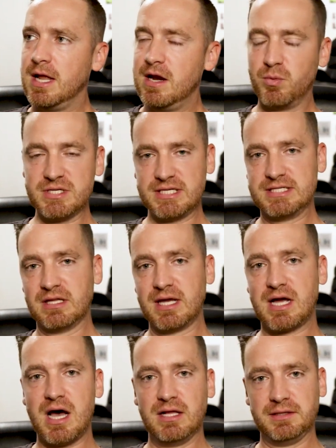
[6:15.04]
It wasn't until I
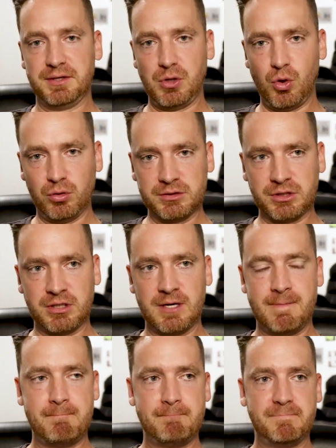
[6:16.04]
got a little
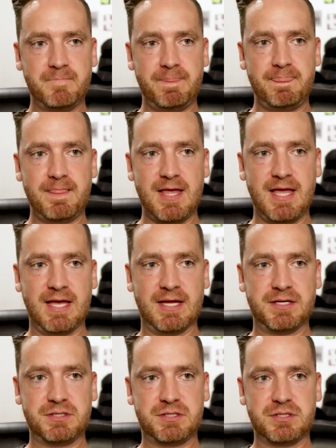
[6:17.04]
older
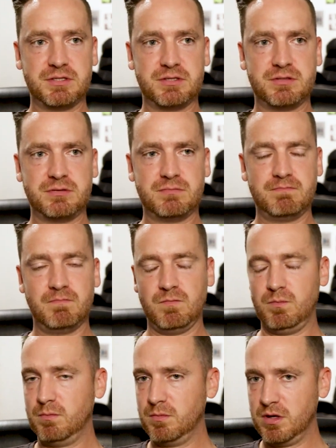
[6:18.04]
and
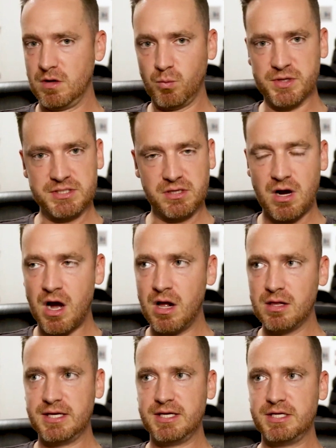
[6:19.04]
you know, went to
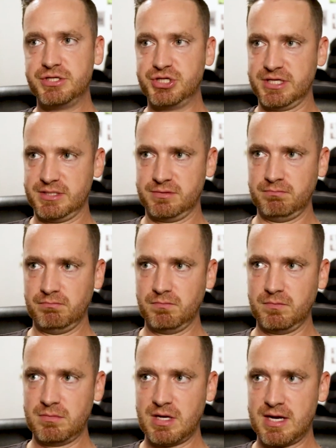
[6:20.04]
college and,
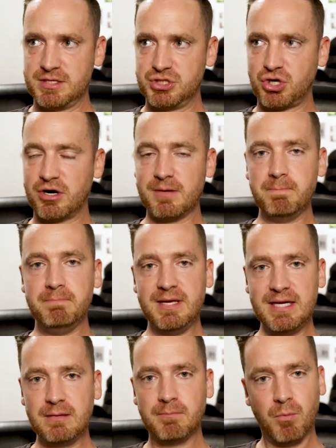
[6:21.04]
and started
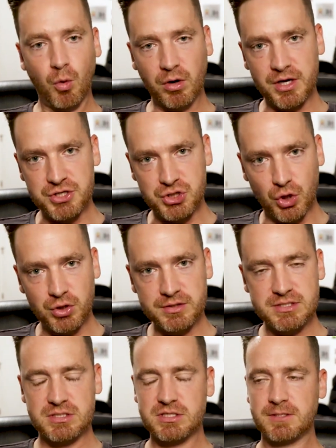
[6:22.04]
meeting more
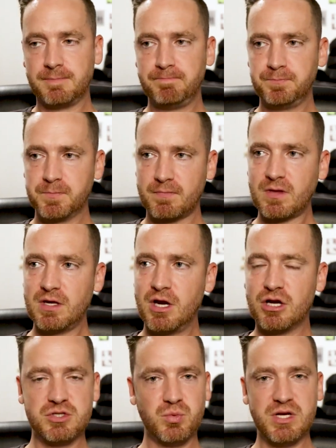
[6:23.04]
adults, you
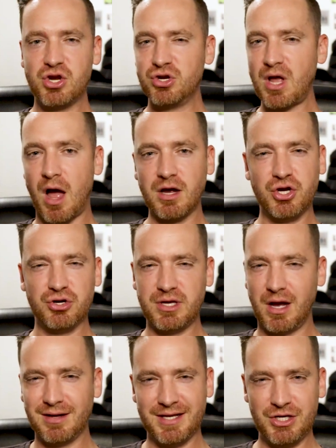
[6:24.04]
know, because when you're young, you're
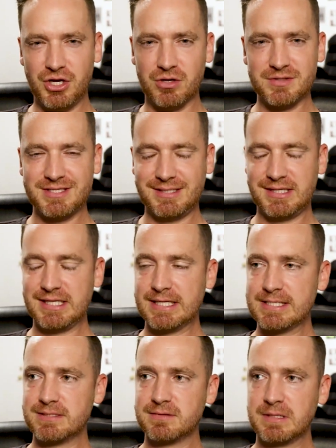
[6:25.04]
young and you don't see
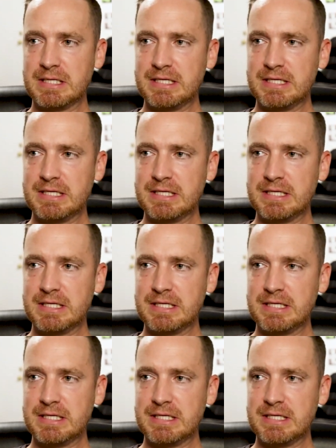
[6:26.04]
things.